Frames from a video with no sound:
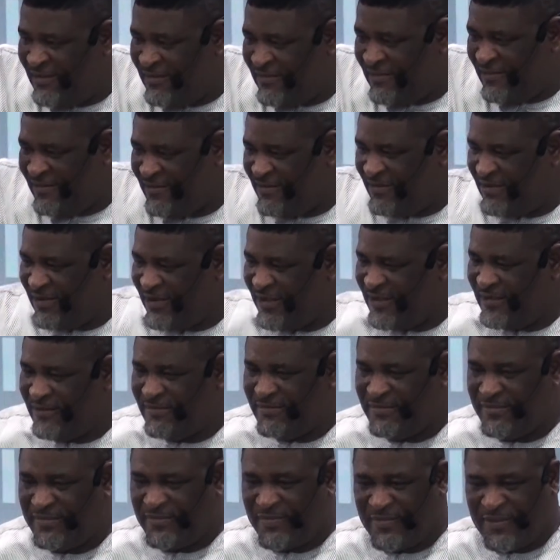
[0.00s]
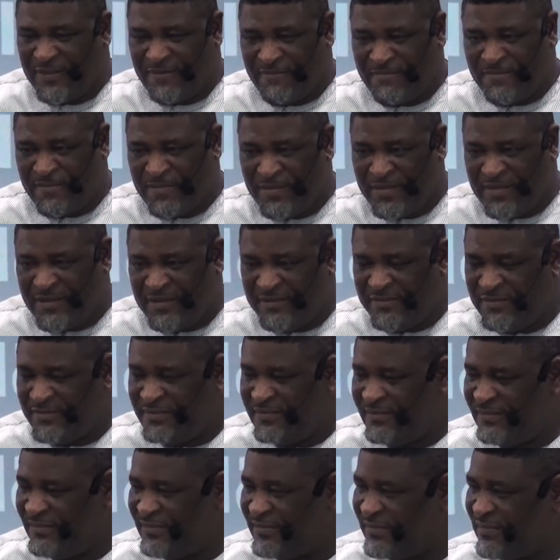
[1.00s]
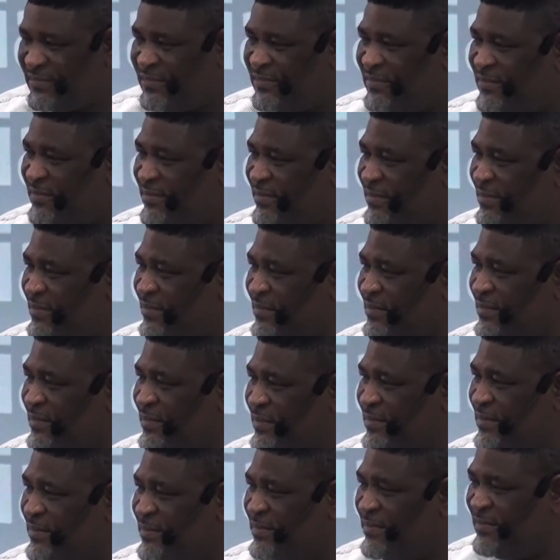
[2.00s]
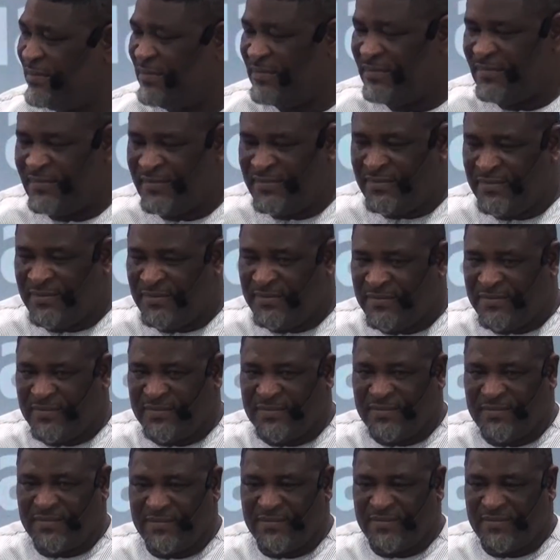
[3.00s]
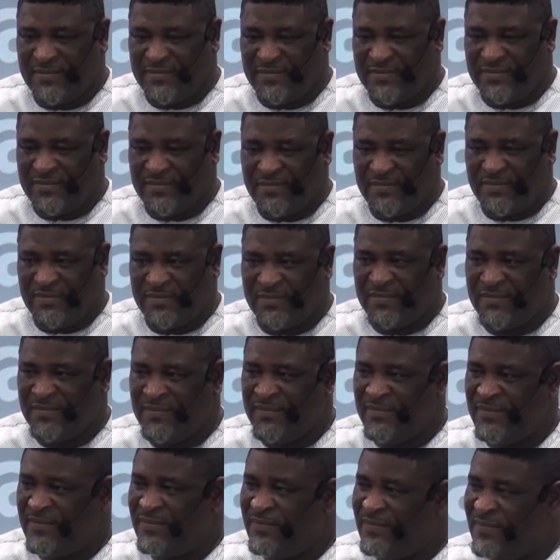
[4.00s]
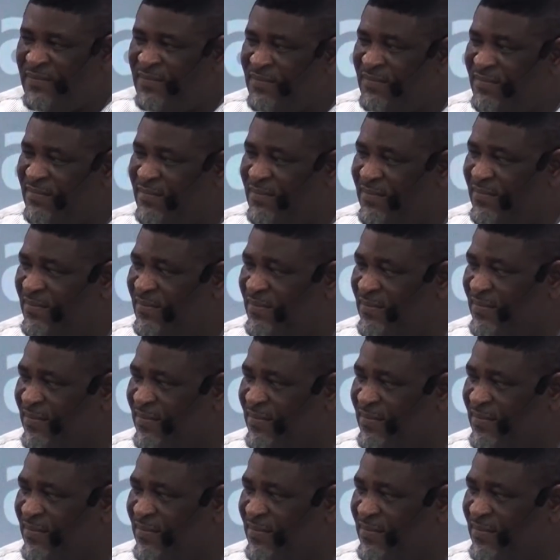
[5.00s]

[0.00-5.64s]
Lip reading: [no speech]